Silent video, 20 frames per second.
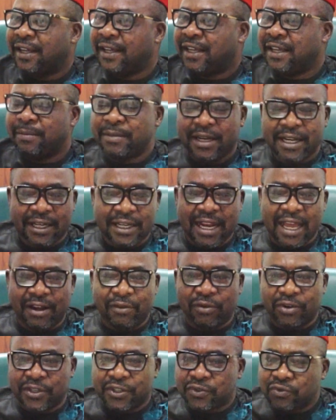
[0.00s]
Immediately I
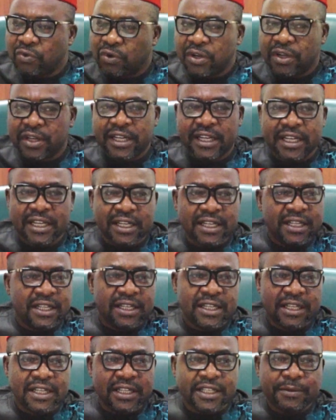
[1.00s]
was sworn
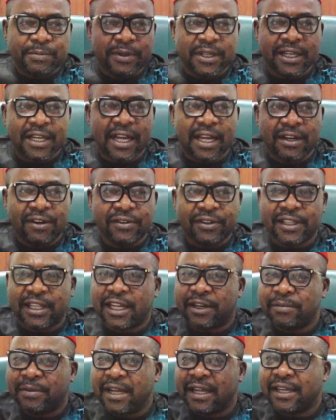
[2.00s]
in, the Speaker looked
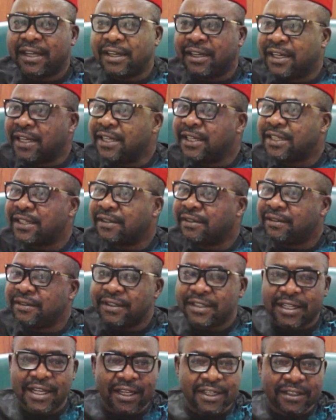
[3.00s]
at my
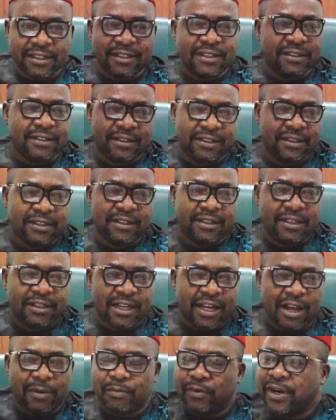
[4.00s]
credentials and
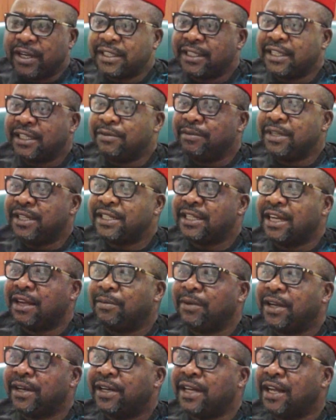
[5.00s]
appointed me
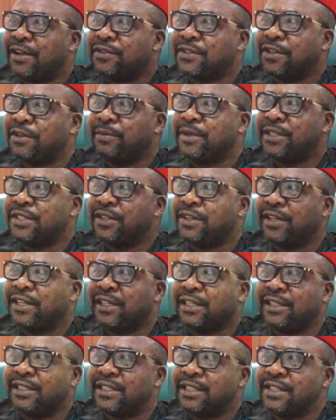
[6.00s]
Chairman, House Committee on
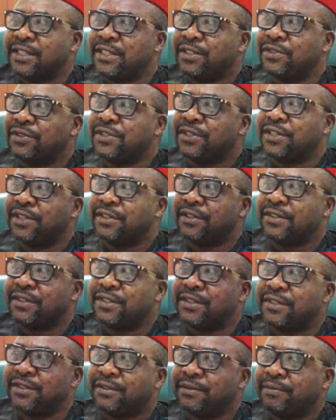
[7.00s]
Health
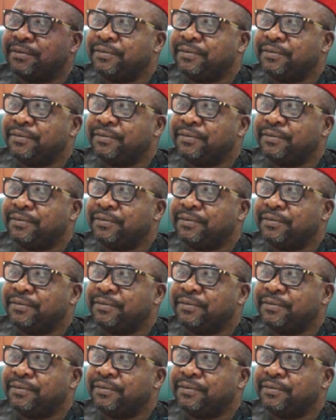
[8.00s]
Institutions.